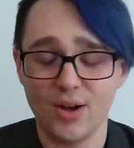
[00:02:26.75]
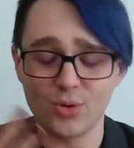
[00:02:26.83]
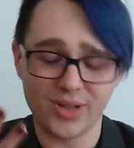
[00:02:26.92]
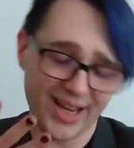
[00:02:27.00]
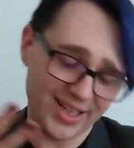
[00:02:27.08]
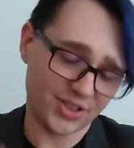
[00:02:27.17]

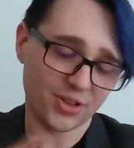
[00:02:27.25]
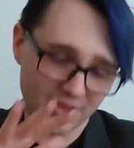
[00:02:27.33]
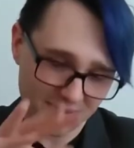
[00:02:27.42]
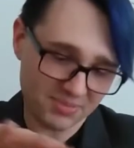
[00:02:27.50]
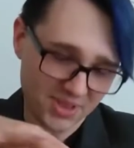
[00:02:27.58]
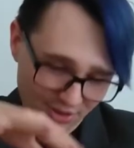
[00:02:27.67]
Okay, so
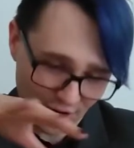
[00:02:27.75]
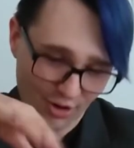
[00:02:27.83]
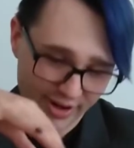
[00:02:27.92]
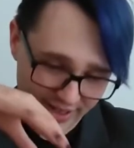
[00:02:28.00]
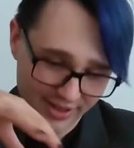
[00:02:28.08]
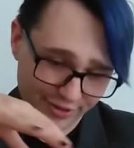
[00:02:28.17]
the
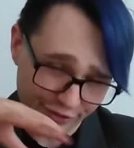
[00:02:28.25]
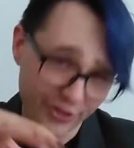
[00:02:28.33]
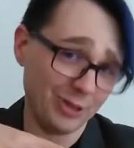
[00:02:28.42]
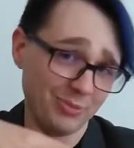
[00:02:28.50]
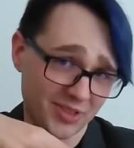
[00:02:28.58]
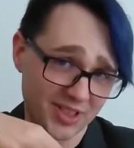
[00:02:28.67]
DeLorean in the
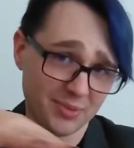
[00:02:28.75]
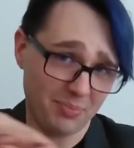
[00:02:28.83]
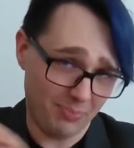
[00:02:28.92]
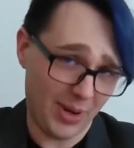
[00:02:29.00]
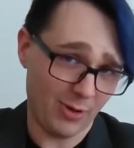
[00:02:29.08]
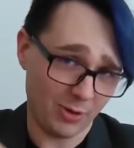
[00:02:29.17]
films
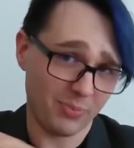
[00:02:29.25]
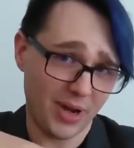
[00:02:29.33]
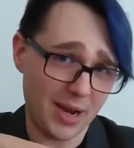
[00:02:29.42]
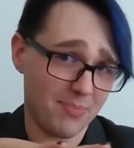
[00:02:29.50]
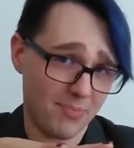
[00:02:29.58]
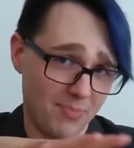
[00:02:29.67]
isn't powered
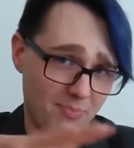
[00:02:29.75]
by